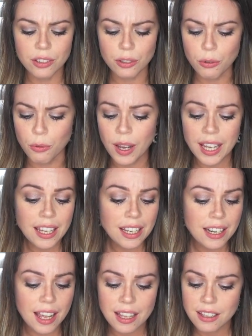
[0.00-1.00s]
the
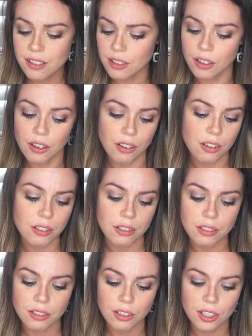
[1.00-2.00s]
rain has
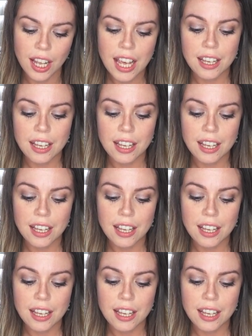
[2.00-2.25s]
gone.